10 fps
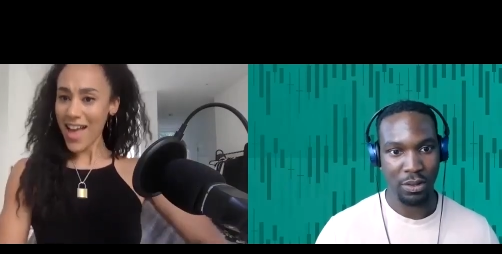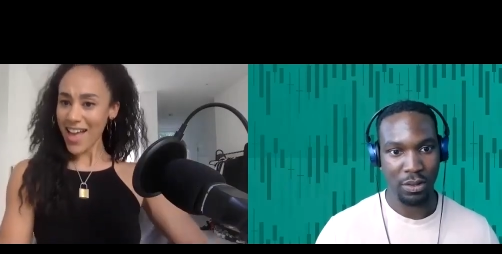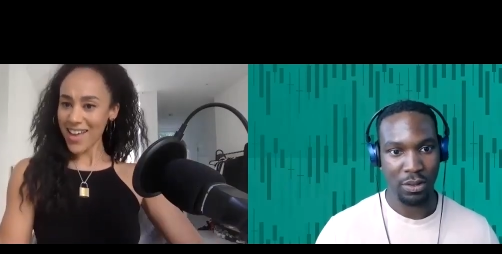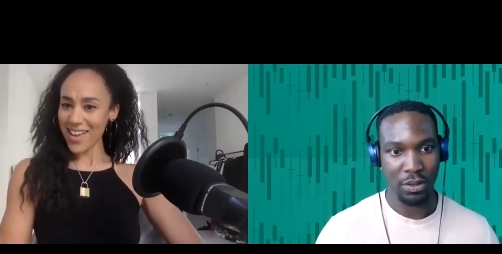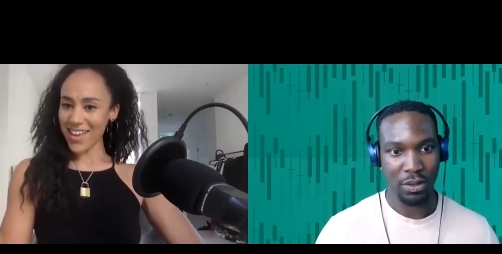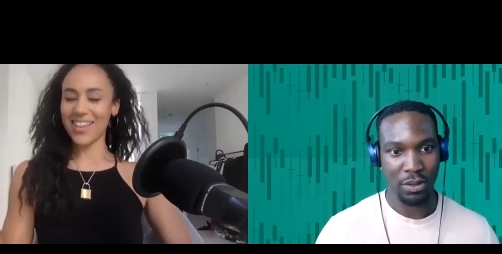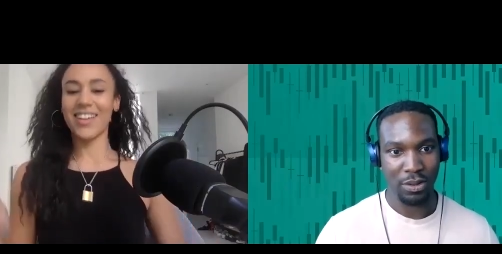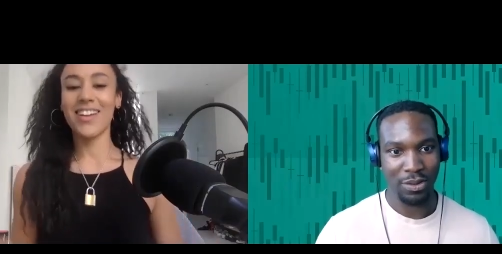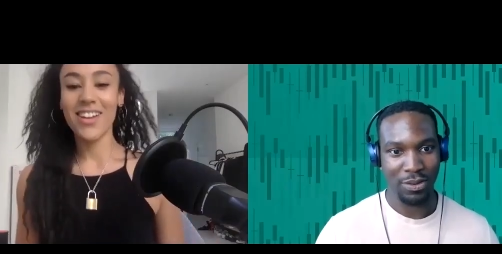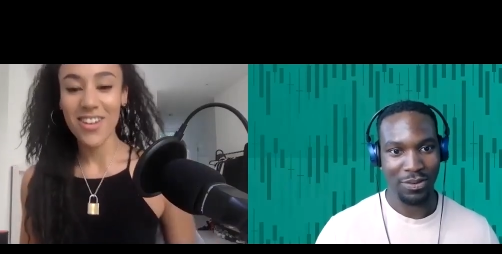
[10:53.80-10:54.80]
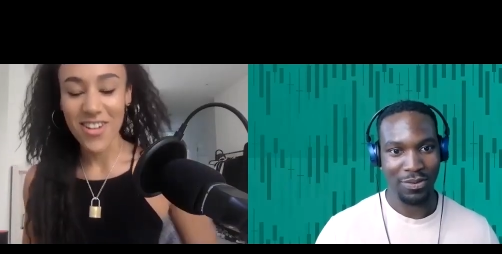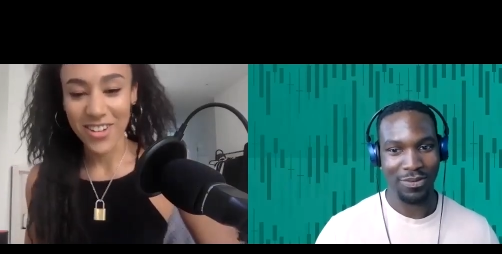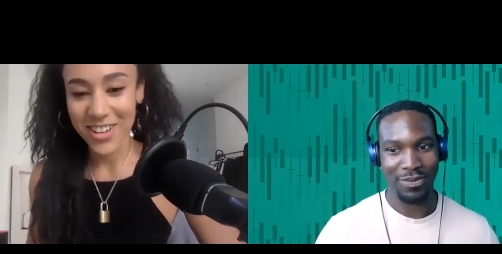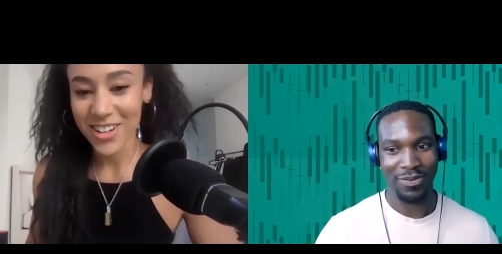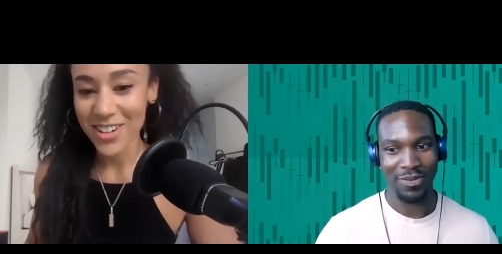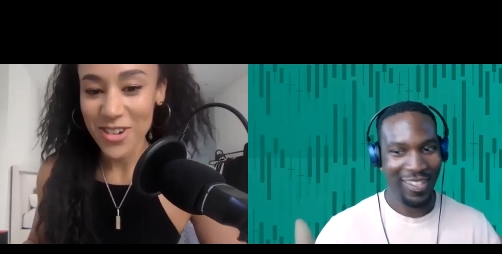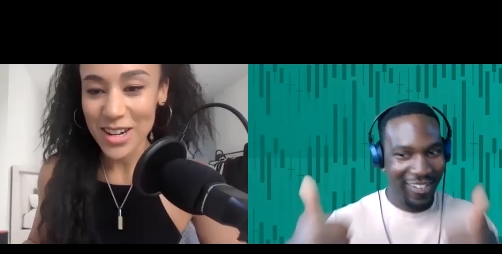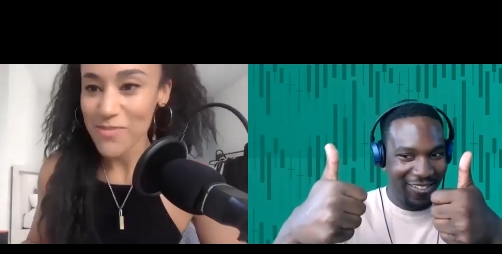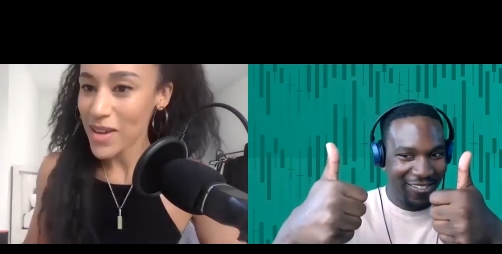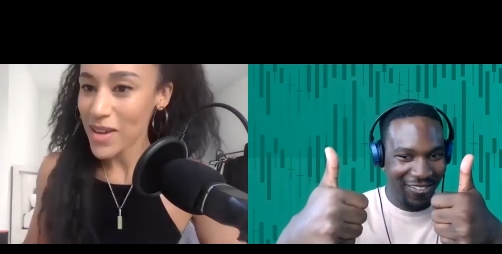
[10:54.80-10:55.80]
Speaker 1: Hey, God, I couldn't have
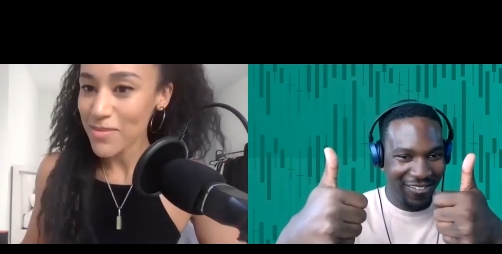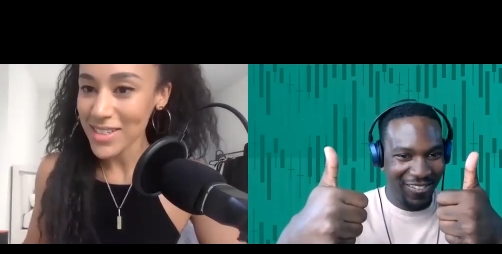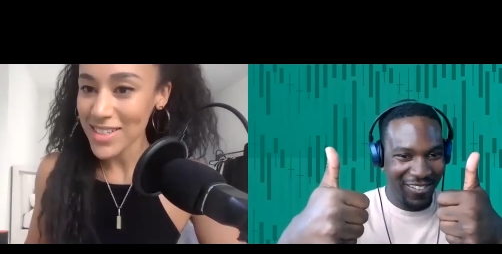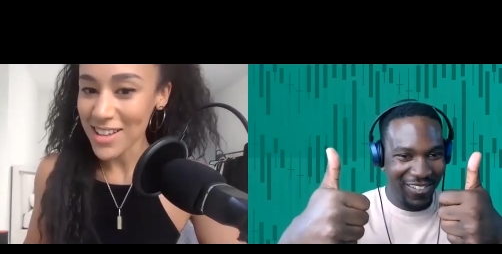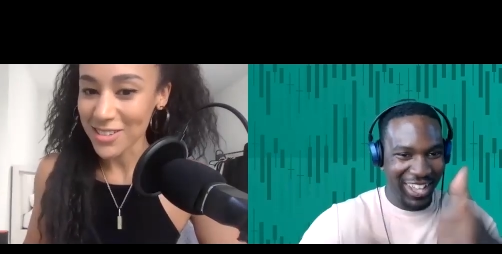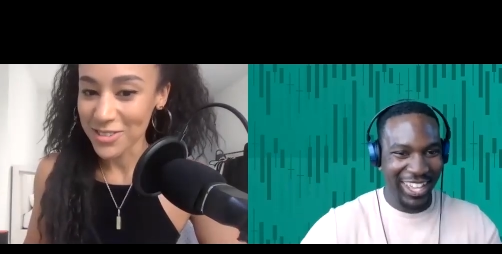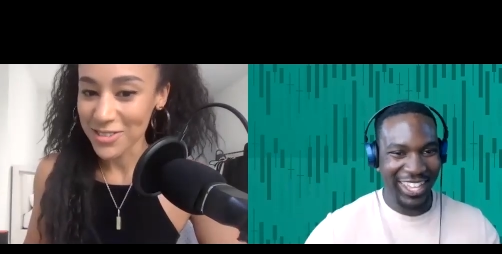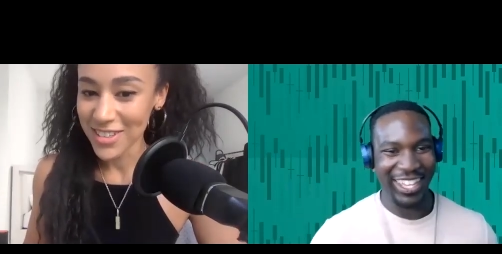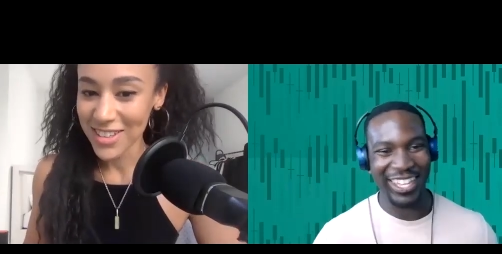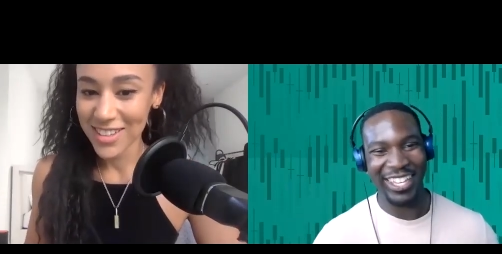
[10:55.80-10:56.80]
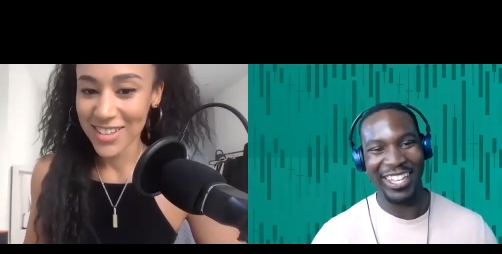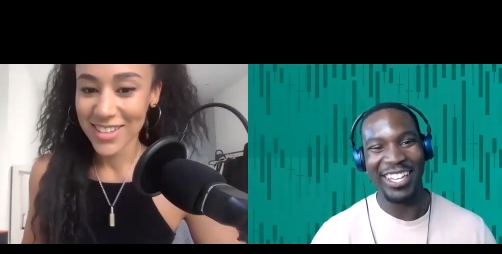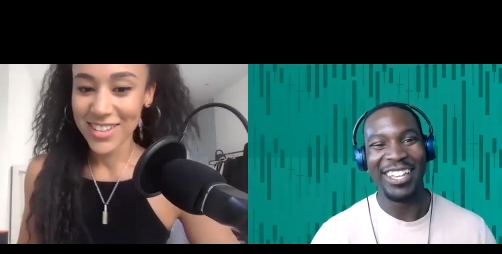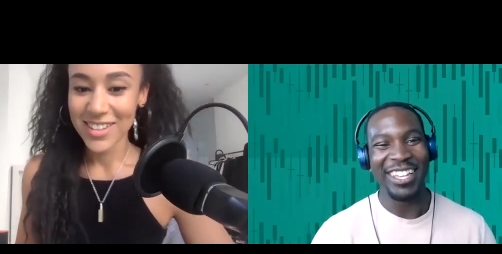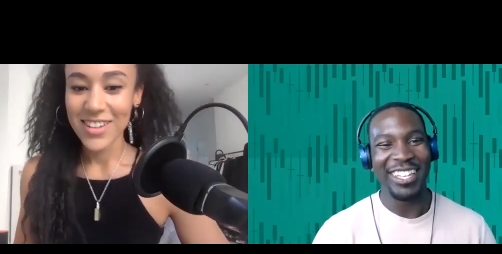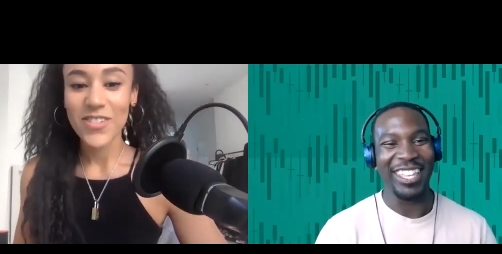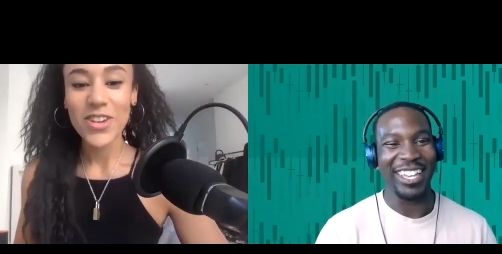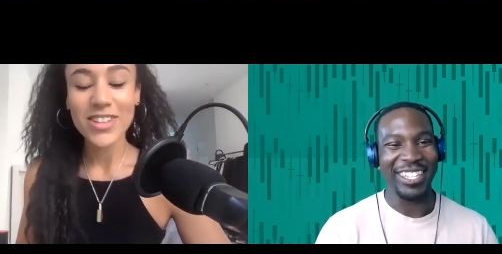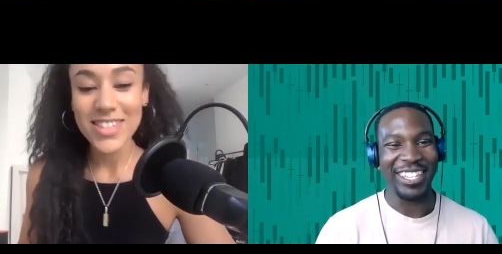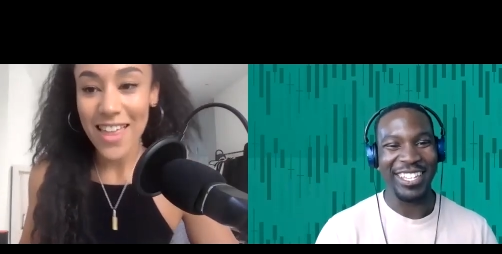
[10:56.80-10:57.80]
written it better myself. If you
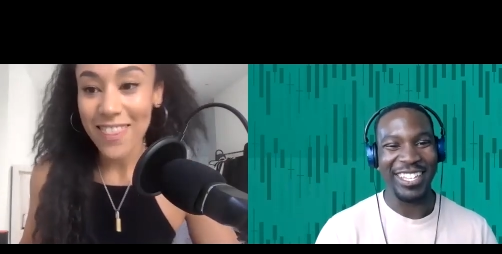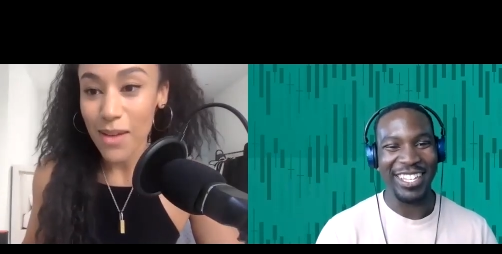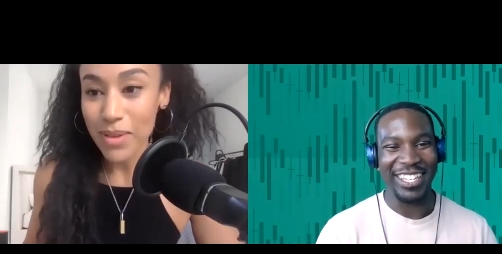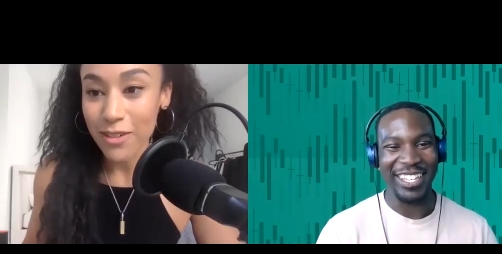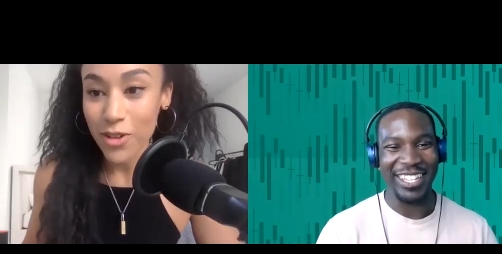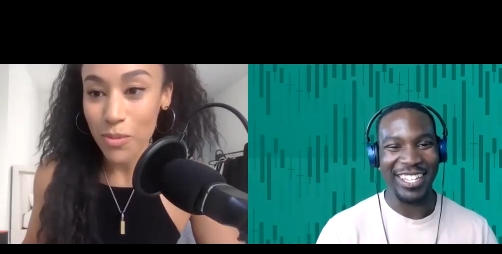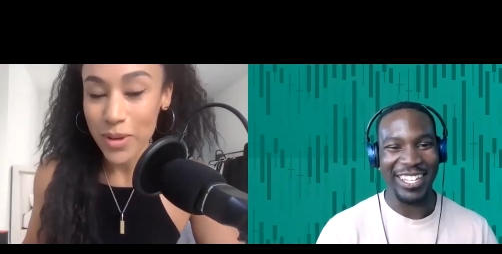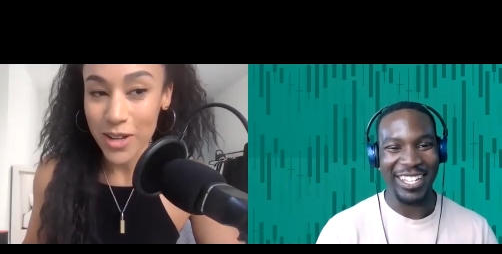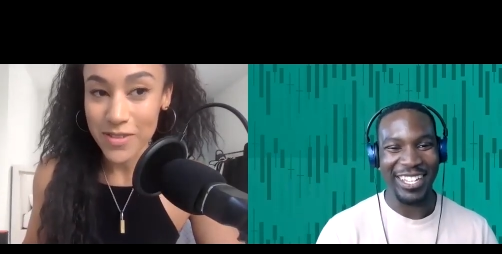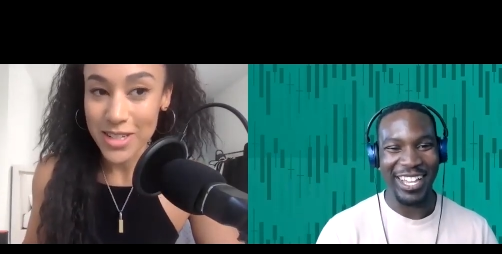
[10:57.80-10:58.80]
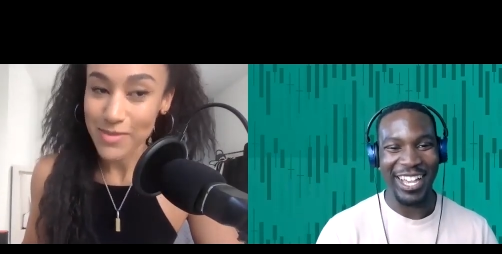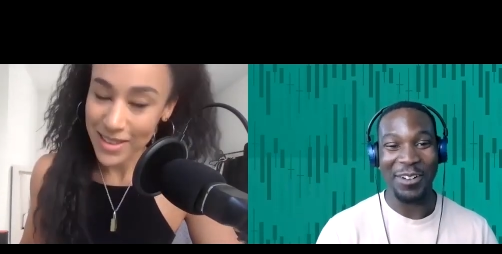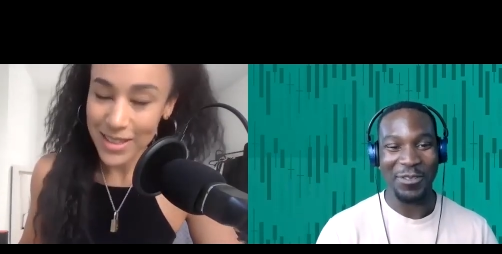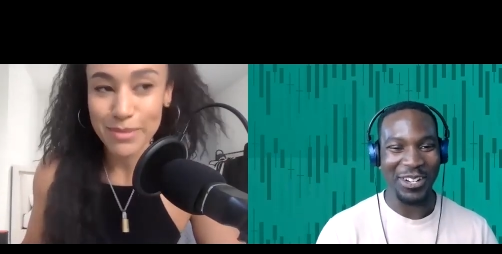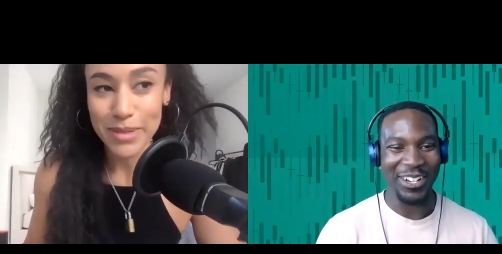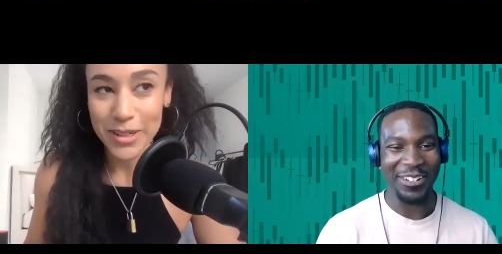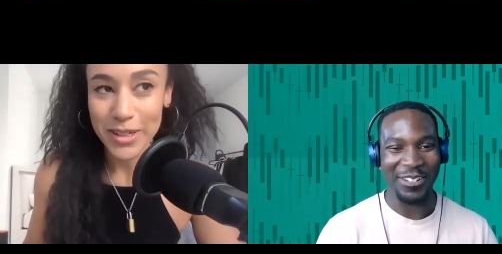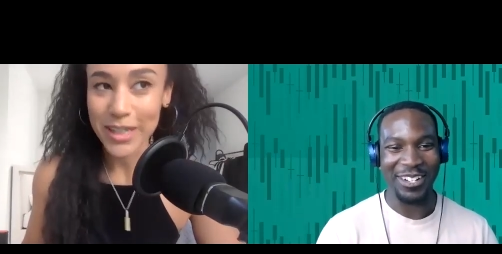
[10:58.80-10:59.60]
can I, send that bit of copy over to me, I will, I